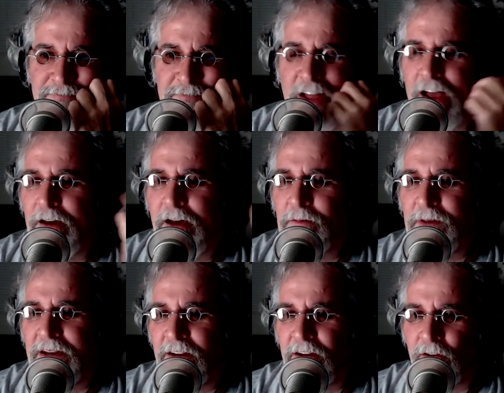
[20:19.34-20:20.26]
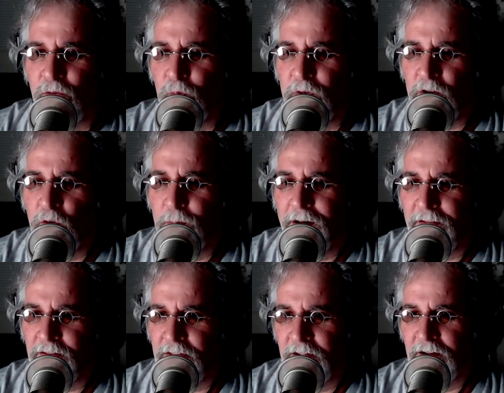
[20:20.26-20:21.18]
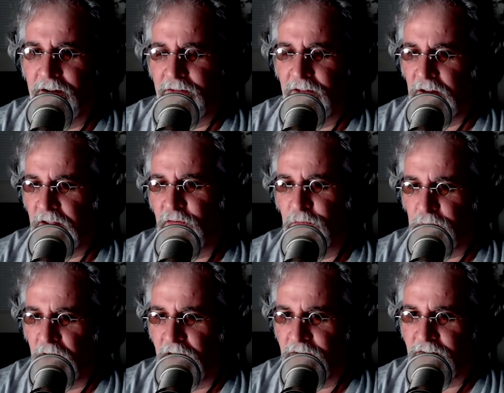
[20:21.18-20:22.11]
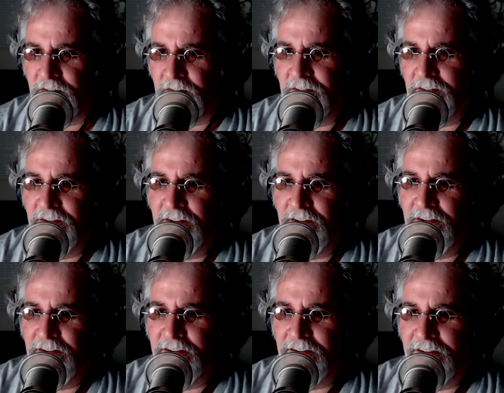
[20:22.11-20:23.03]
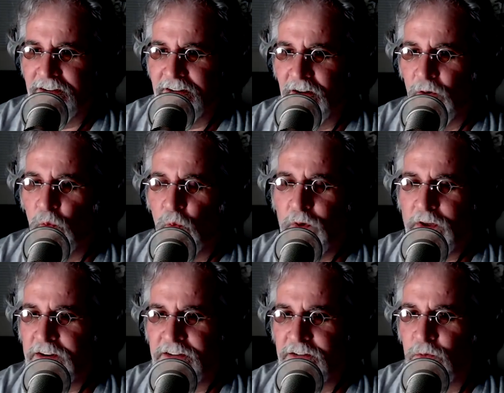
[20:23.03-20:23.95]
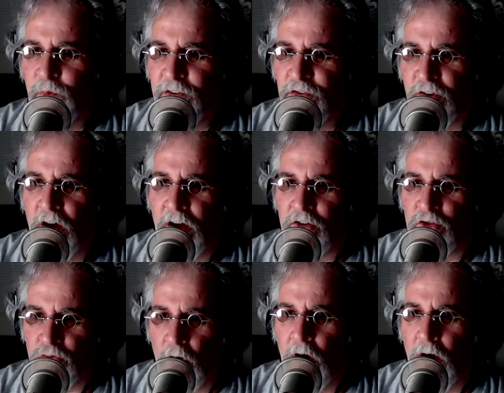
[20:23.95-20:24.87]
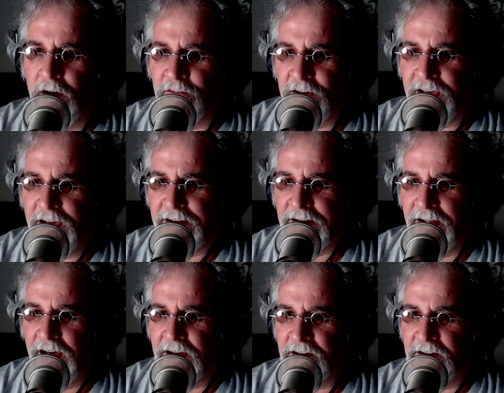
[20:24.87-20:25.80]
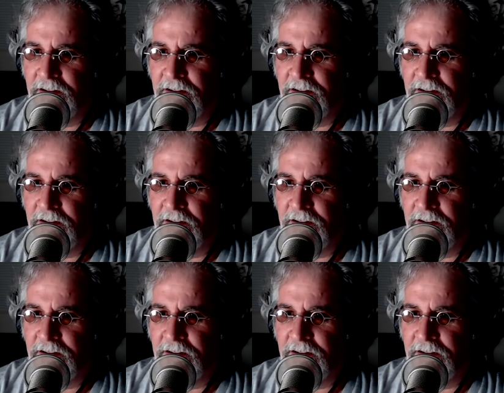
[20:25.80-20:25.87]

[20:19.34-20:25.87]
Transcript: I mean, you know, we knew about the the Leaf Plus. You know, we we saw a drawing of a Cadillac,